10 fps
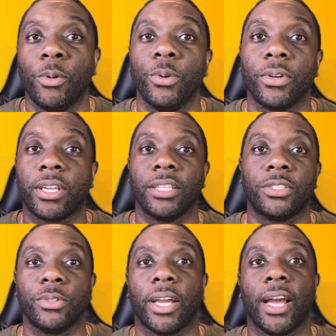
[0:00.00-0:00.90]
We'll
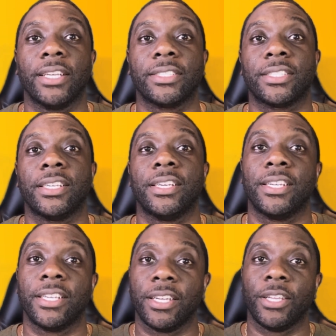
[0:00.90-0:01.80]
catch you guys
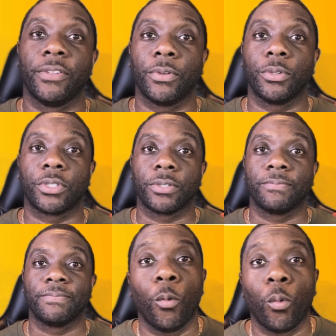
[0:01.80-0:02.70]
in the future.
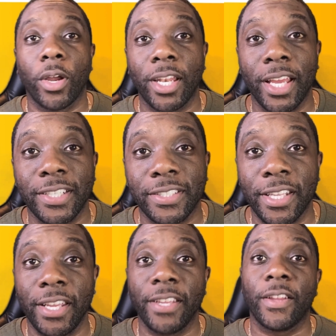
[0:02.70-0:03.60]
One last
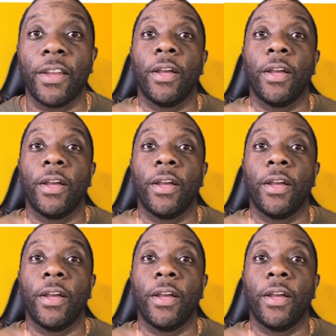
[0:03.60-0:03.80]
thing.